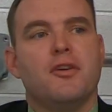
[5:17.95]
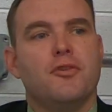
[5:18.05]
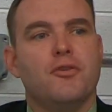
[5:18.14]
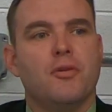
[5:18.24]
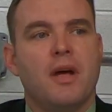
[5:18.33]

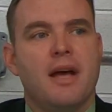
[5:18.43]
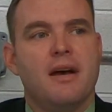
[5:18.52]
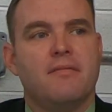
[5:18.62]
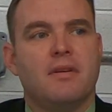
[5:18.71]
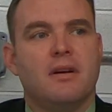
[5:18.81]
You'll
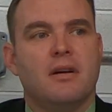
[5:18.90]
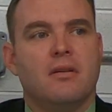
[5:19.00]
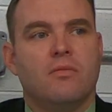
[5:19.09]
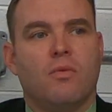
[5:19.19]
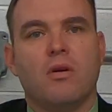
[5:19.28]
have
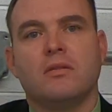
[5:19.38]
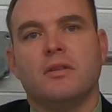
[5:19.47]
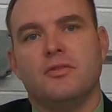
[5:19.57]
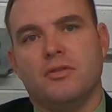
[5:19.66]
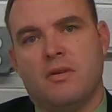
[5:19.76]
work
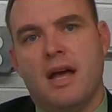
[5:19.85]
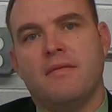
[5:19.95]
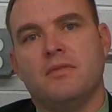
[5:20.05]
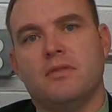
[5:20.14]
that you'll have